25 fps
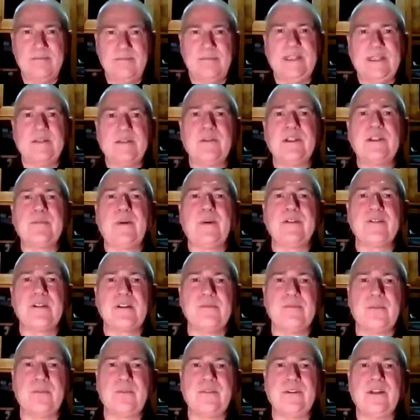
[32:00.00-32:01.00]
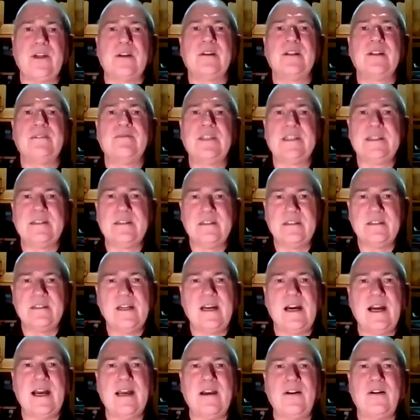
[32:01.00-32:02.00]
being responsible, not living in
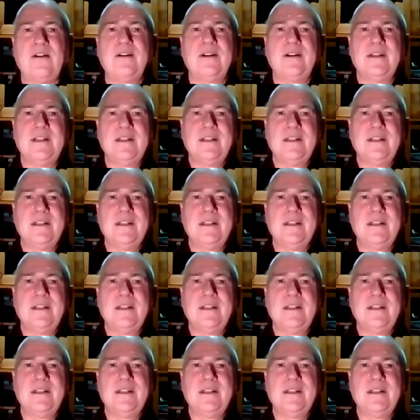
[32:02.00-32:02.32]
denial,